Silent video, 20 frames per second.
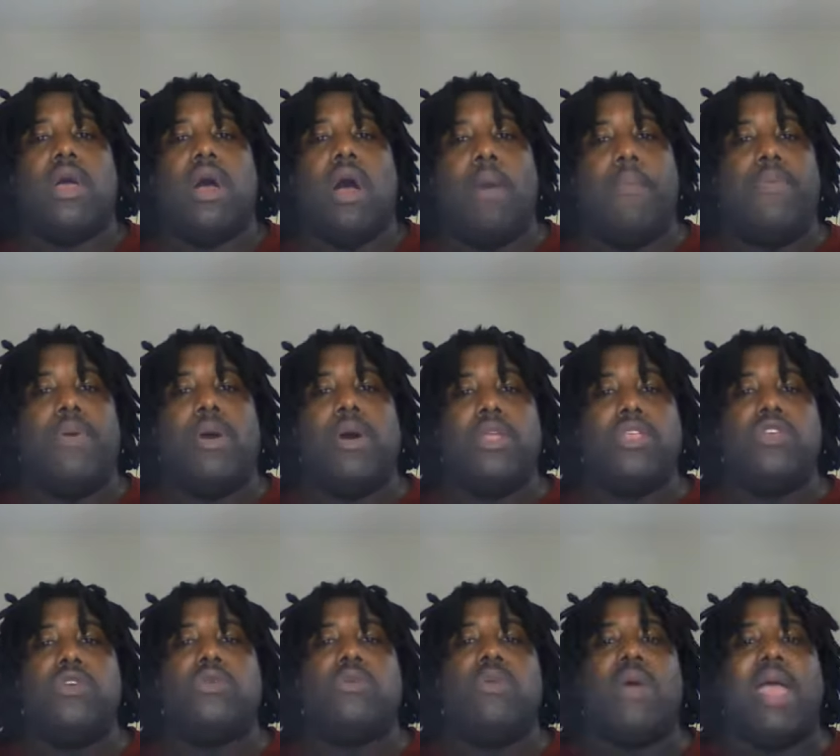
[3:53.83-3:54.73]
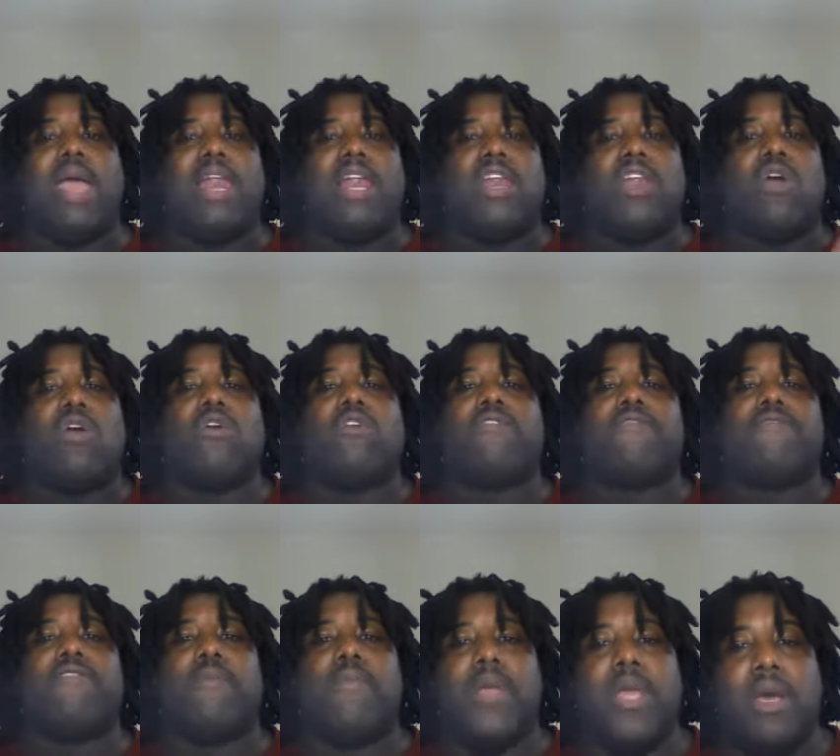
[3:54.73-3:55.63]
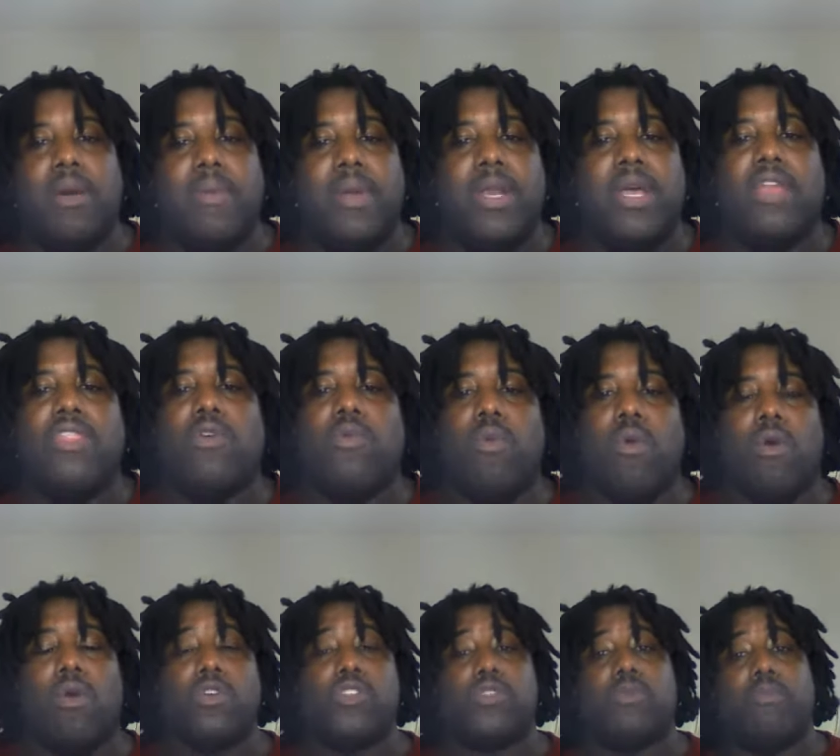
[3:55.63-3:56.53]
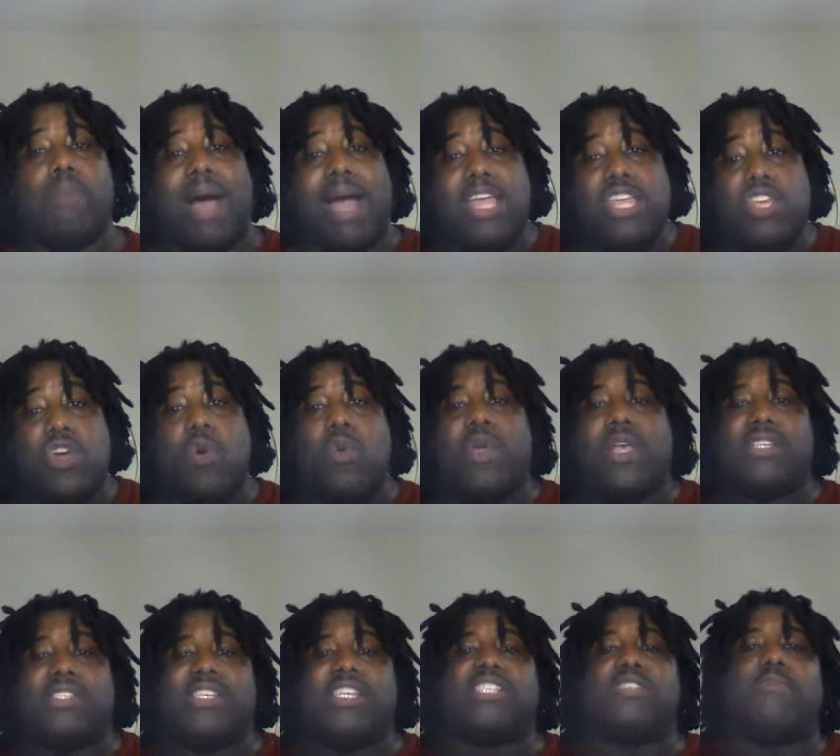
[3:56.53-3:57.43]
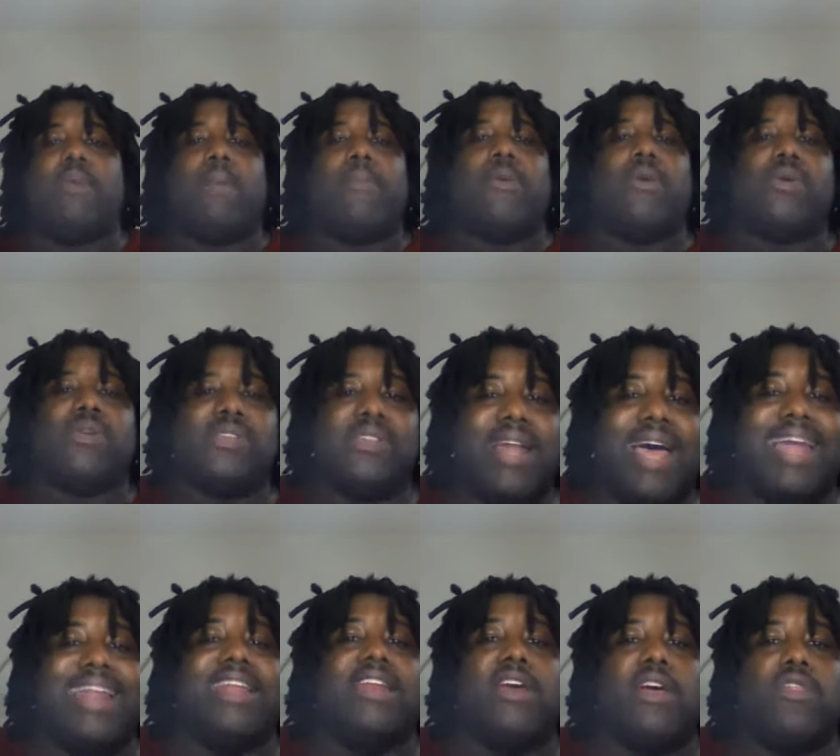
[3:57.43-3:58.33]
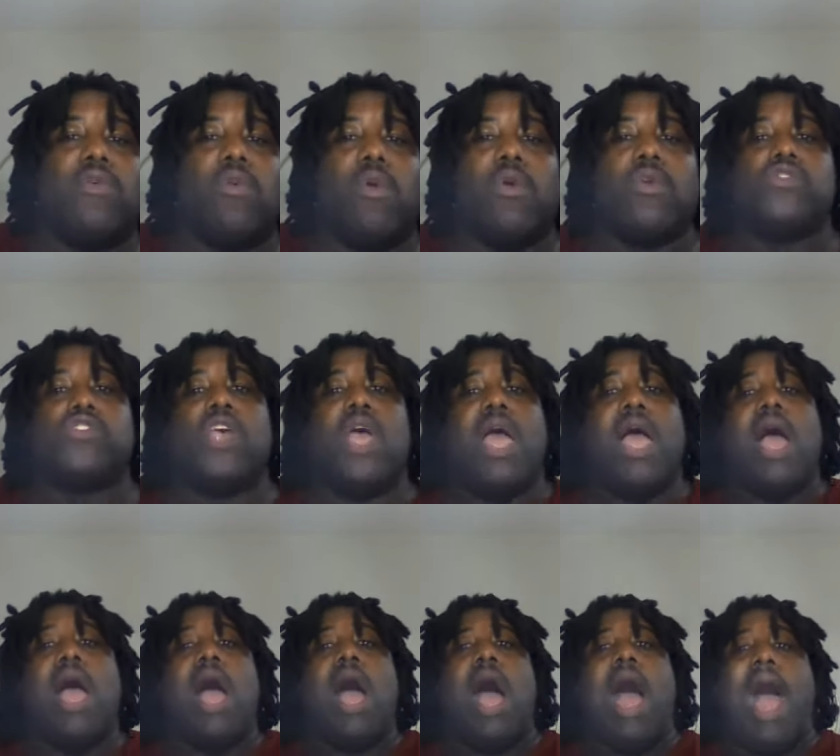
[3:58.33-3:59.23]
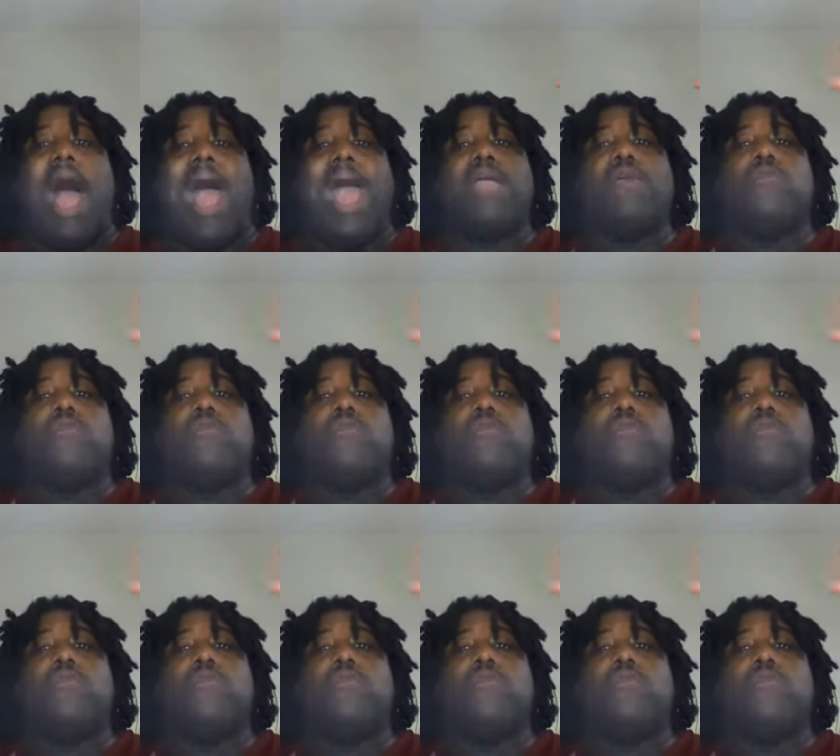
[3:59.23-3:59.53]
upon you and learn from him. In other words, my yoke is easy, my burden light. In other words, I